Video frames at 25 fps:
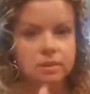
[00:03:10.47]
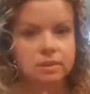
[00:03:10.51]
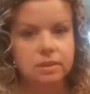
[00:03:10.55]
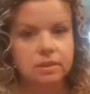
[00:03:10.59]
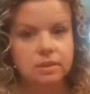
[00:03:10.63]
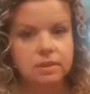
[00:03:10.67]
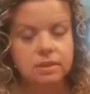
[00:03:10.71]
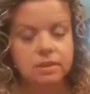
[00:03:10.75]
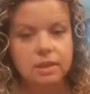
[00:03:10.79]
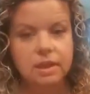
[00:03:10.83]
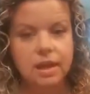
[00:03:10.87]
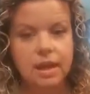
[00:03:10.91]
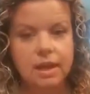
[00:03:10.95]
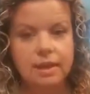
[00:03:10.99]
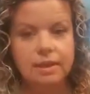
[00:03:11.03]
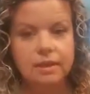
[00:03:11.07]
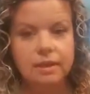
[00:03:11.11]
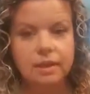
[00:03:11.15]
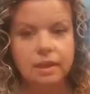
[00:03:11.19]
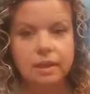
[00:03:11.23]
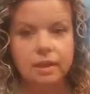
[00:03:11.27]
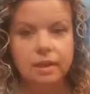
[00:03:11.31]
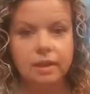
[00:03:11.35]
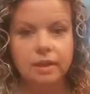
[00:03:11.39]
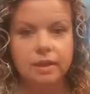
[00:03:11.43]
The slide
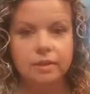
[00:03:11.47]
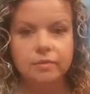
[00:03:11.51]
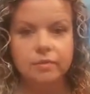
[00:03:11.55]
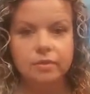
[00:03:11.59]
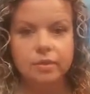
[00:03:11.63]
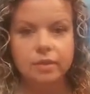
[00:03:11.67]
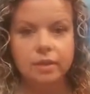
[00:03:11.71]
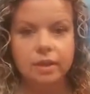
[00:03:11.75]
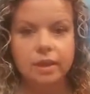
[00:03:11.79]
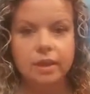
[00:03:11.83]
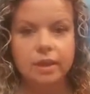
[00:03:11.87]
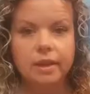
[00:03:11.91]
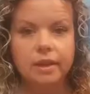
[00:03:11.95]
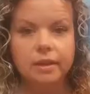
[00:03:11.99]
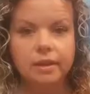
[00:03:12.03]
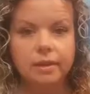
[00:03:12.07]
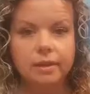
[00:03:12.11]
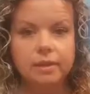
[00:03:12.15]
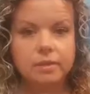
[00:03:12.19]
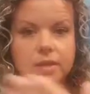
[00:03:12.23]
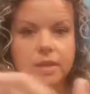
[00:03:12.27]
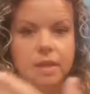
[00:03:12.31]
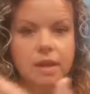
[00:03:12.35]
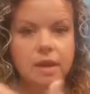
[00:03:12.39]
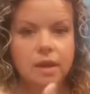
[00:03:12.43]
cutting of the
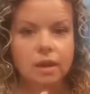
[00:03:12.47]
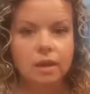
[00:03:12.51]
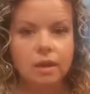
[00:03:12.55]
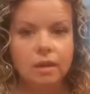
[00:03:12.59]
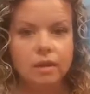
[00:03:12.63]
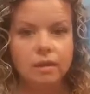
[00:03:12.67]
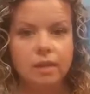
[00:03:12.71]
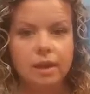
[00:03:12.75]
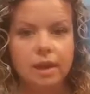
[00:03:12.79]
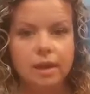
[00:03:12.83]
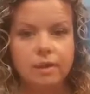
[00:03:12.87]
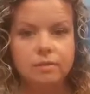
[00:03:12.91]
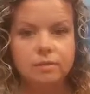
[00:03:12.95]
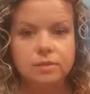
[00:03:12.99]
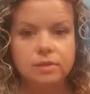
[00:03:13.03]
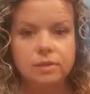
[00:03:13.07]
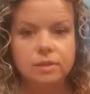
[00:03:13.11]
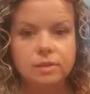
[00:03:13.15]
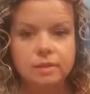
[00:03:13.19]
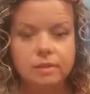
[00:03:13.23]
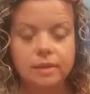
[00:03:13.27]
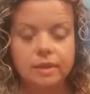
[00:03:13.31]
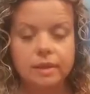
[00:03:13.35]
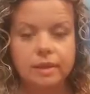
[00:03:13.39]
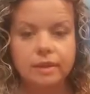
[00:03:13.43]
layers allows
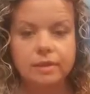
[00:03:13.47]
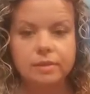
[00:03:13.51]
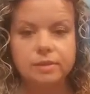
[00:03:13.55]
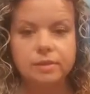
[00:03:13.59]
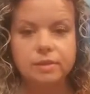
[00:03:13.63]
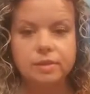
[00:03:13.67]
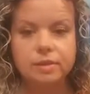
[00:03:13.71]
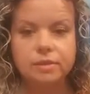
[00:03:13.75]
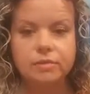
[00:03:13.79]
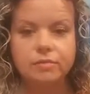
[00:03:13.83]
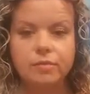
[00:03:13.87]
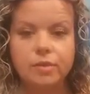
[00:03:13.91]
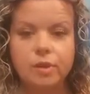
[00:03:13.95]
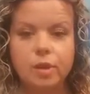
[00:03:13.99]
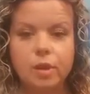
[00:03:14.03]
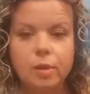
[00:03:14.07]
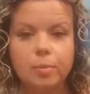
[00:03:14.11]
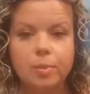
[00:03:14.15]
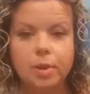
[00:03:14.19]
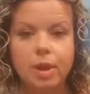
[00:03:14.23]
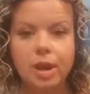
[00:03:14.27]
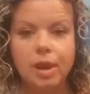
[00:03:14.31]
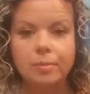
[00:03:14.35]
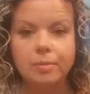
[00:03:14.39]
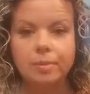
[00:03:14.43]
the layers to
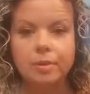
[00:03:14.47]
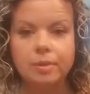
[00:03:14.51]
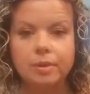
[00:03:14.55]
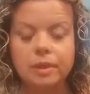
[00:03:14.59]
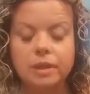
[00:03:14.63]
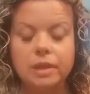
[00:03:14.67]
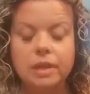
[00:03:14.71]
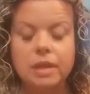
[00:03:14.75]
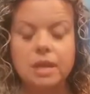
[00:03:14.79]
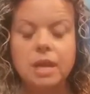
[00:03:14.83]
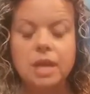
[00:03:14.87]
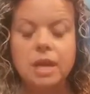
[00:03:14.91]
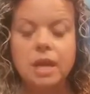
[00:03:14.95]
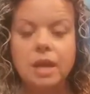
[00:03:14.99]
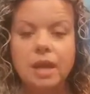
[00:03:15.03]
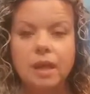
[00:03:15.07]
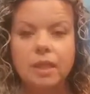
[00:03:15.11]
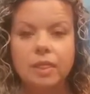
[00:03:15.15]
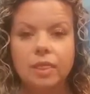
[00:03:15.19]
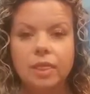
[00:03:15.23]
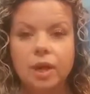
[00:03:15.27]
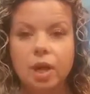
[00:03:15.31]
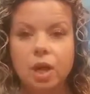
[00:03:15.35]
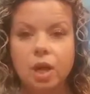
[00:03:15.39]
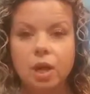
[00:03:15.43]
fall properly.
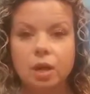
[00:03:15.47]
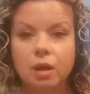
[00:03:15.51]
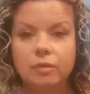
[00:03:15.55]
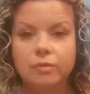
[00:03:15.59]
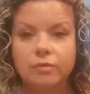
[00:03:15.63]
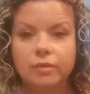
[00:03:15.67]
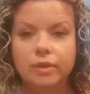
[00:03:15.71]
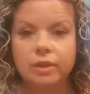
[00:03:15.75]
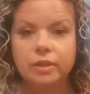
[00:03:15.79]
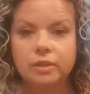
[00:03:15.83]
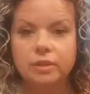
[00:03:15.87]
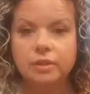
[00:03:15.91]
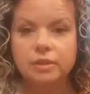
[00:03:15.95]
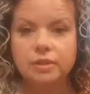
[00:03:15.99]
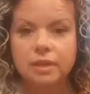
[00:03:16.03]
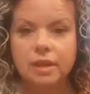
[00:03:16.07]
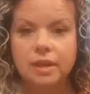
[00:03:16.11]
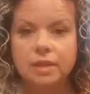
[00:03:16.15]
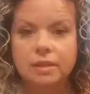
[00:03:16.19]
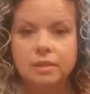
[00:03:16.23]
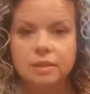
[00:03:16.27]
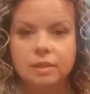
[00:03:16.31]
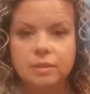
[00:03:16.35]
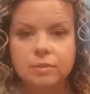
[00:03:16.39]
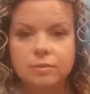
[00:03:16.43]
The carving and
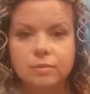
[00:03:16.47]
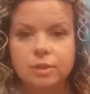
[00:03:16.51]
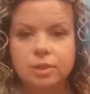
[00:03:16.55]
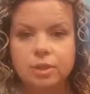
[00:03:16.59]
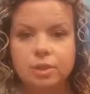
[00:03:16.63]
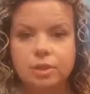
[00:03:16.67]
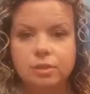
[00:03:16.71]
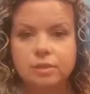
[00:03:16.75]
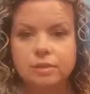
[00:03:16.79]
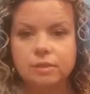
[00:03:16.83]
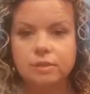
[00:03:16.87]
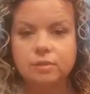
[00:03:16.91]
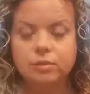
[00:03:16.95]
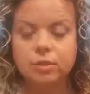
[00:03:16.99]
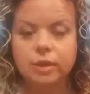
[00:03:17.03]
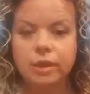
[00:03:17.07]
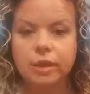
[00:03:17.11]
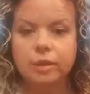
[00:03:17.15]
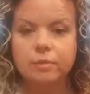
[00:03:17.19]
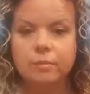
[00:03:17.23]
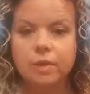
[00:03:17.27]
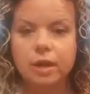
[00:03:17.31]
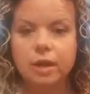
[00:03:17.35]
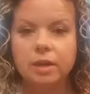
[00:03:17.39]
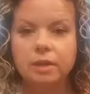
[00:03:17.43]
slicing, which is the
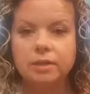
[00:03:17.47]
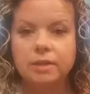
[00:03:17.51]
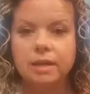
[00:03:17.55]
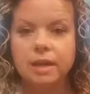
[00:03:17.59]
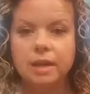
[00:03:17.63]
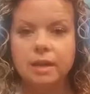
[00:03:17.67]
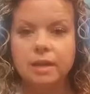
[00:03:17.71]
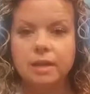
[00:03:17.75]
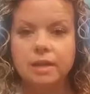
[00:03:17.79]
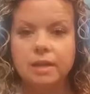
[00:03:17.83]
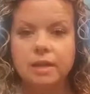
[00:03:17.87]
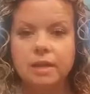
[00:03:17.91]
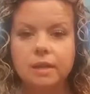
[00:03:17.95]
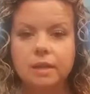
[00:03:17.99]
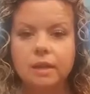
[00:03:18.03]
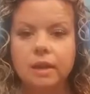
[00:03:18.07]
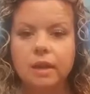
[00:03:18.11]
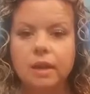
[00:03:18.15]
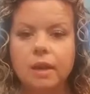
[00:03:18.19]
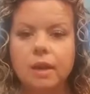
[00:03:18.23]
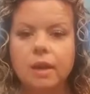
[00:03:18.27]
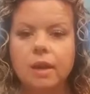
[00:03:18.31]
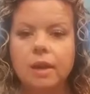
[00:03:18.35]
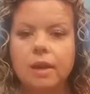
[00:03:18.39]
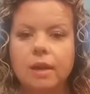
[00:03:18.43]
trademark technique,
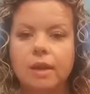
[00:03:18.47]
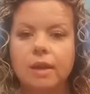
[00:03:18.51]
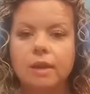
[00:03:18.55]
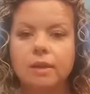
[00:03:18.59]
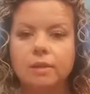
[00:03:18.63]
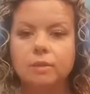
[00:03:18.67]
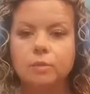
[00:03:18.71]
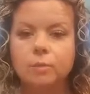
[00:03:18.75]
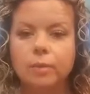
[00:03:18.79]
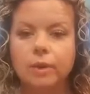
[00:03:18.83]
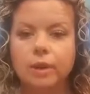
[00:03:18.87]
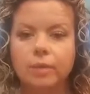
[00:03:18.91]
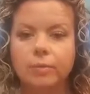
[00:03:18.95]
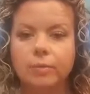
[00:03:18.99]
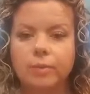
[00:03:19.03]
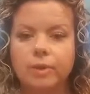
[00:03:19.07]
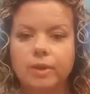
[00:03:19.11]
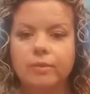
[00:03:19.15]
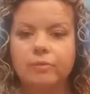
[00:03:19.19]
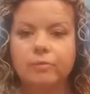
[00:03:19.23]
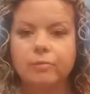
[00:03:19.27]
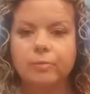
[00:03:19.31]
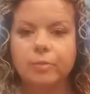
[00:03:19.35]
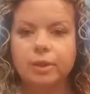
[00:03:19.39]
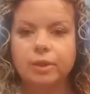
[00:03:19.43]
is where
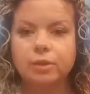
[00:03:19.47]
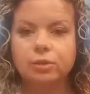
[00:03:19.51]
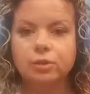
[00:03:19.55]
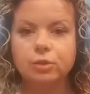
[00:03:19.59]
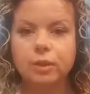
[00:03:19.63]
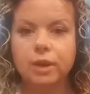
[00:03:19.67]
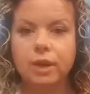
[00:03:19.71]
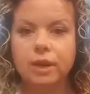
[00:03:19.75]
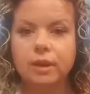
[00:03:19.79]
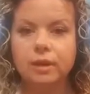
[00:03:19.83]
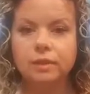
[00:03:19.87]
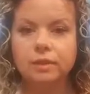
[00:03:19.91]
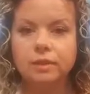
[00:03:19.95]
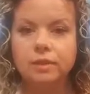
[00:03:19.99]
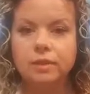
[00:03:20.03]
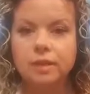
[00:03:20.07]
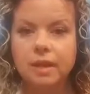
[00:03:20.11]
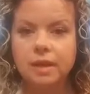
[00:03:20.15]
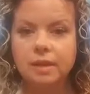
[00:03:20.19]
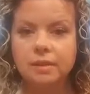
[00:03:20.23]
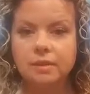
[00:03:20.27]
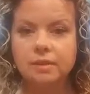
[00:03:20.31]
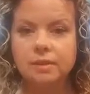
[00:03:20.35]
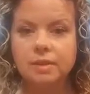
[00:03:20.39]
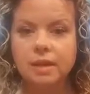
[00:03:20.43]
we've been trained
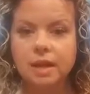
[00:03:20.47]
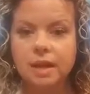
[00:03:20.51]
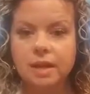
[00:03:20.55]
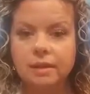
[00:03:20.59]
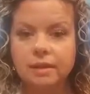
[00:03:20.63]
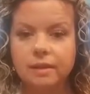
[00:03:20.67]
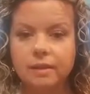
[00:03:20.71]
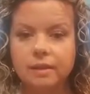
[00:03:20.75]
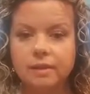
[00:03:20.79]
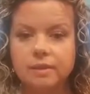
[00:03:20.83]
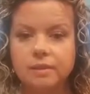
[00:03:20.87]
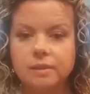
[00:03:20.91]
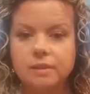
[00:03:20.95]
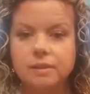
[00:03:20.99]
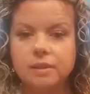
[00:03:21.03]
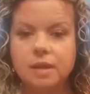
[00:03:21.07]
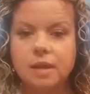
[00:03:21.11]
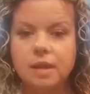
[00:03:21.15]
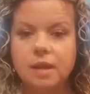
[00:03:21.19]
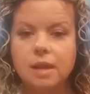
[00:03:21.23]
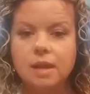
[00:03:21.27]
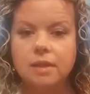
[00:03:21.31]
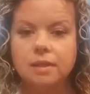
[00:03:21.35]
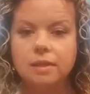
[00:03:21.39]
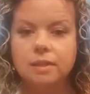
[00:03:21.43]
as
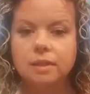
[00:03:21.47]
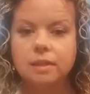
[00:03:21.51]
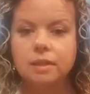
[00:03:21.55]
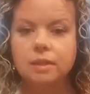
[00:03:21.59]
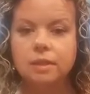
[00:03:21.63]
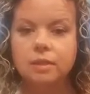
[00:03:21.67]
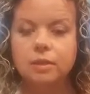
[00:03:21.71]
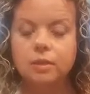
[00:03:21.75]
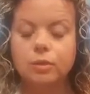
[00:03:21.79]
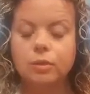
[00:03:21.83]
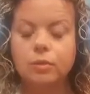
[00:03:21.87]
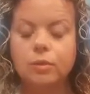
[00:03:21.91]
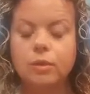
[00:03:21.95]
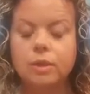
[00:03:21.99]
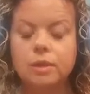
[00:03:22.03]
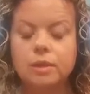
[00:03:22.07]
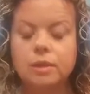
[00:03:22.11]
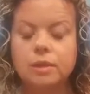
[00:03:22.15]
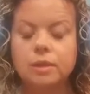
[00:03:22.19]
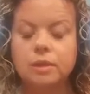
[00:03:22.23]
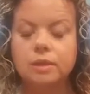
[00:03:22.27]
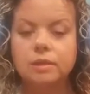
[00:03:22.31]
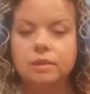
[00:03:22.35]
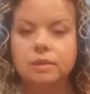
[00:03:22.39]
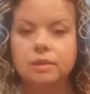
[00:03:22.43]
stylists to
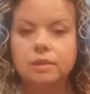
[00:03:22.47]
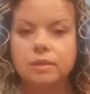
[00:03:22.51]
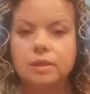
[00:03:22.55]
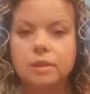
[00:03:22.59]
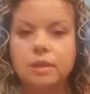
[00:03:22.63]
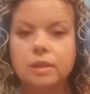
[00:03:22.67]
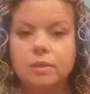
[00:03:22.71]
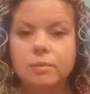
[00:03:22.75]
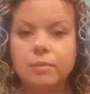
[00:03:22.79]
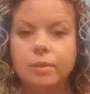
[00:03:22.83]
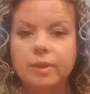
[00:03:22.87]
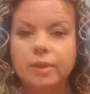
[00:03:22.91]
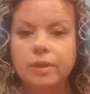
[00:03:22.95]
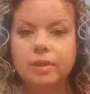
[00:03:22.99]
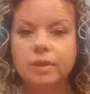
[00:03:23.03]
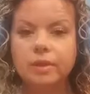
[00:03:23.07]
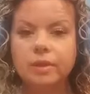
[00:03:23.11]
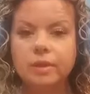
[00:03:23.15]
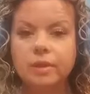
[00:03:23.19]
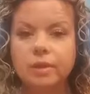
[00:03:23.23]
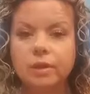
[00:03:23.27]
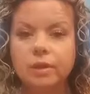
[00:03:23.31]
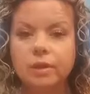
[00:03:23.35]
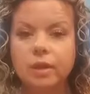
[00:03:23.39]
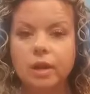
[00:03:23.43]
see
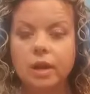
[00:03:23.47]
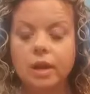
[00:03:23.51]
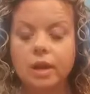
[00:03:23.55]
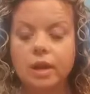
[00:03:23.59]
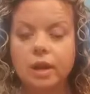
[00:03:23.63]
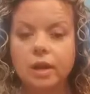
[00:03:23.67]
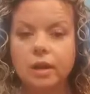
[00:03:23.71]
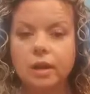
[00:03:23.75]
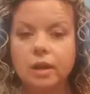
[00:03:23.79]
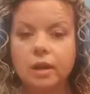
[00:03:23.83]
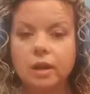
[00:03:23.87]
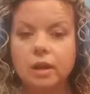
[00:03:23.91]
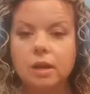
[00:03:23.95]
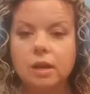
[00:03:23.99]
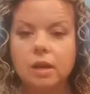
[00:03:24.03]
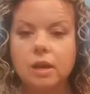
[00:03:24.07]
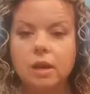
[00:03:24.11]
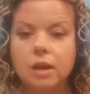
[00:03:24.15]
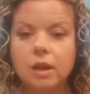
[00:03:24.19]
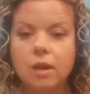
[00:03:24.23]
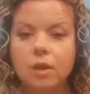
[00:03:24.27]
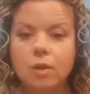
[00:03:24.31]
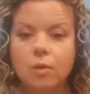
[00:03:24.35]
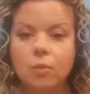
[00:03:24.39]
within your hair